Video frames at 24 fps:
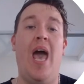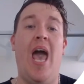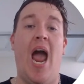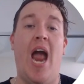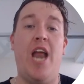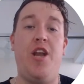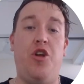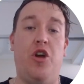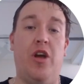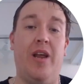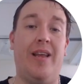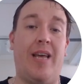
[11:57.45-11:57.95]

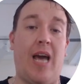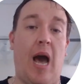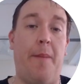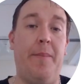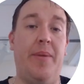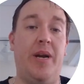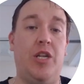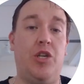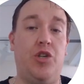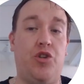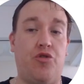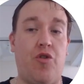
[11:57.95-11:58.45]
and you can come in
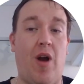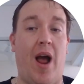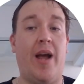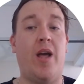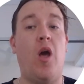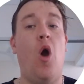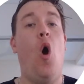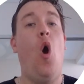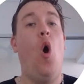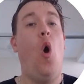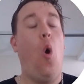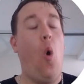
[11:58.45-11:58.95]
and
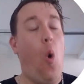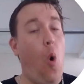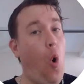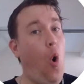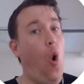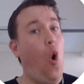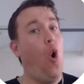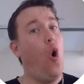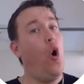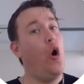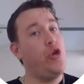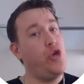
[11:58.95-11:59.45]
track.
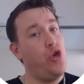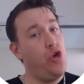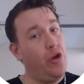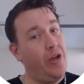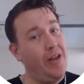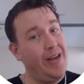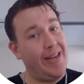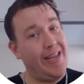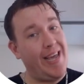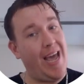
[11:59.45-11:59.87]
Or you can